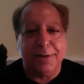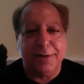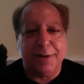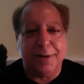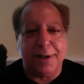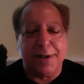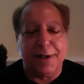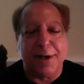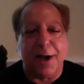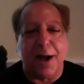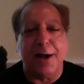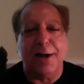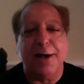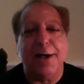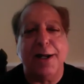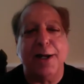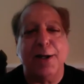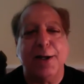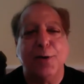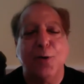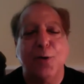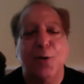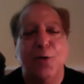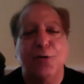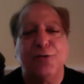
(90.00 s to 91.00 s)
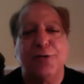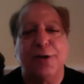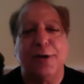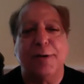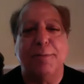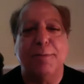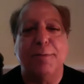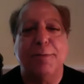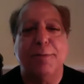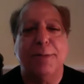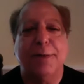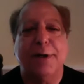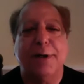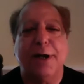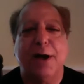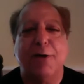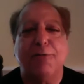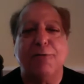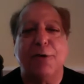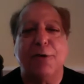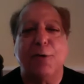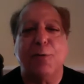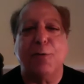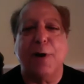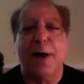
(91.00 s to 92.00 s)
And Kaldi ignores him. And
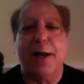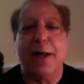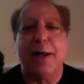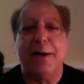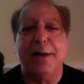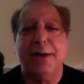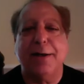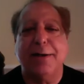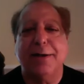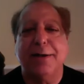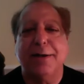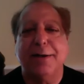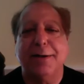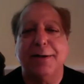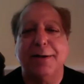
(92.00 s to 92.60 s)
after a while,